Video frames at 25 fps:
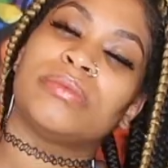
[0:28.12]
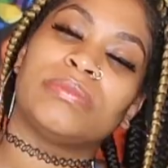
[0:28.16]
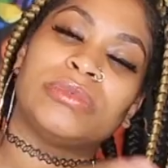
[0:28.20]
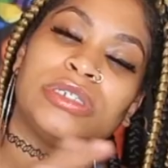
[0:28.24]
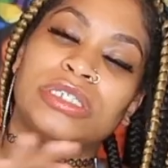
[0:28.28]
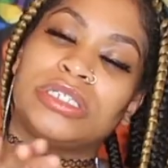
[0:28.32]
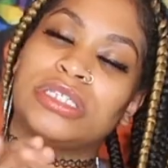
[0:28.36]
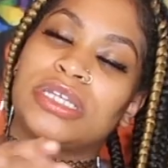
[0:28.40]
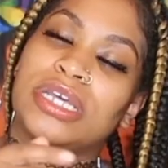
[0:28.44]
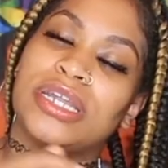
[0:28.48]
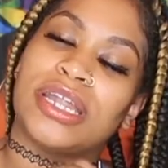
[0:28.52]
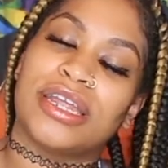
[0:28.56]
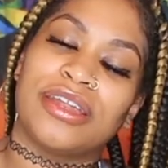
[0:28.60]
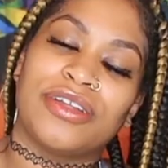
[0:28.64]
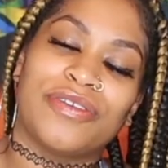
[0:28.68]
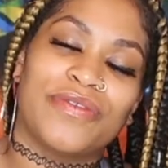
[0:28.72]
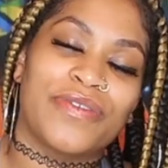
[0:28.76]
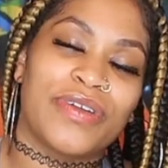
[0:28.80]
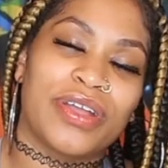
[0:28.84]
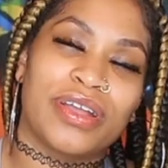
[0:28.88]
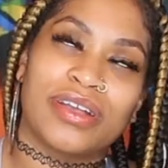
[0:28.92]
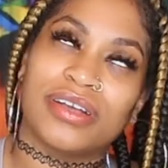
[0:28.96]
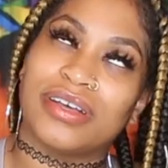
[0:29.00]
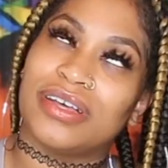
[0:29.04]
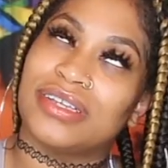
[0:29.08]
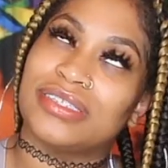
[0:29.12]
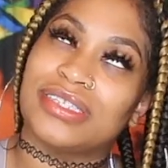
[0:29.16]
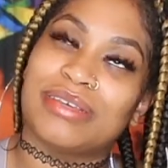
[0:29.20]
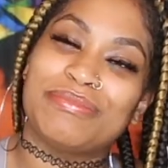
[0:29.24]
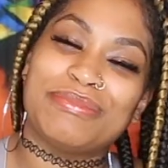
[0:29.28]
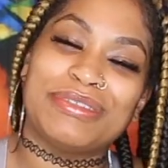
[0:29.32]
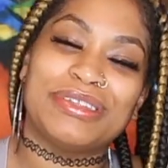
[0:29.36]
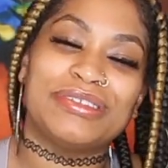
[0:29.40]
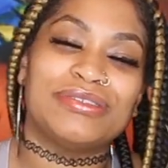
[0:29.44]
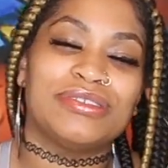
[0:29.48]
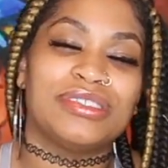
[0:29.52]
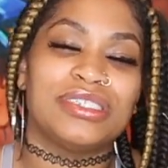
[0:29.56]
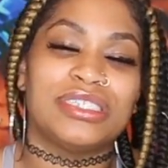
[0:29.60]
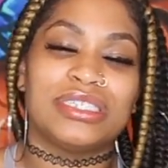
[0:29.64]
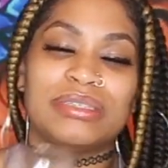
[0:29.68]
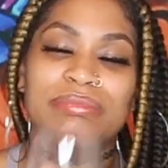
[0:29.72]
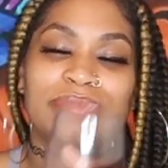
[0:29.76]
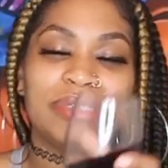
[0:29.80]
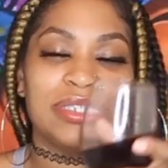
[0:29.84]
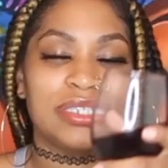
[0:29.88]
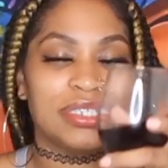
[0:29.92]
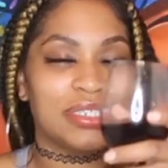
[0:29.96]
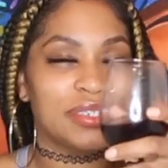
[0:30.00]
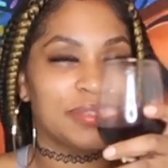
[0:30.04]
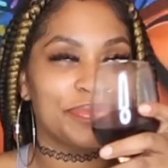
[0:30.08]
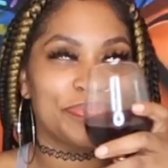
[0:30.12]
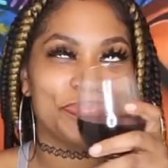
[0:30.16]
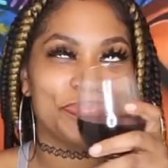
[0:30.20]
gonna just say that over because I'm a little tipsy.